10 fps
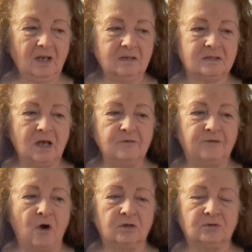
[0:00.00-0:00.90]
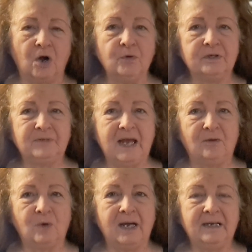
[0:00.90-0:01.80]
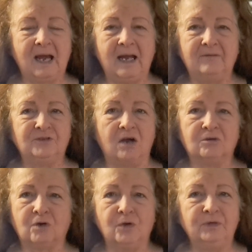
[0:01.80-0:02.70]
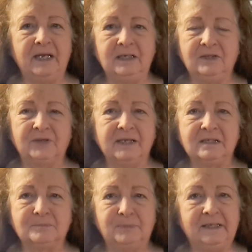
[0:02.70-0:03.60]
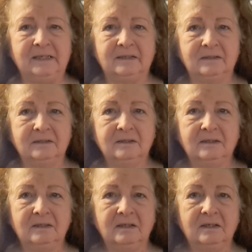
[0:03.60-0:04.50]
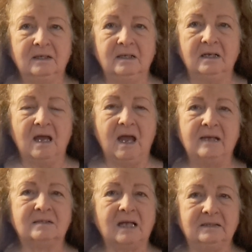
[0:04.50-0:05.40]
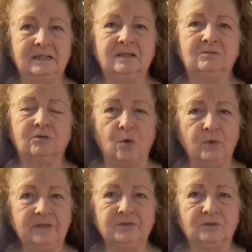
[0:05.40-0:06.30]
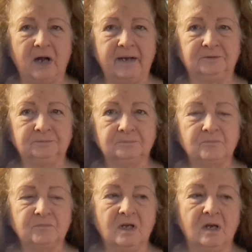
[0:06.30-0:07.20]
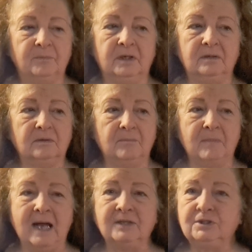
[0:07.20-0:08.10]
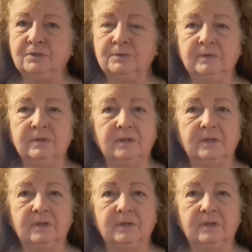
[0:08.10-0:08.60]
so far, growing them that way, I have not grown anything as big as I did growing in the ground. But mind you,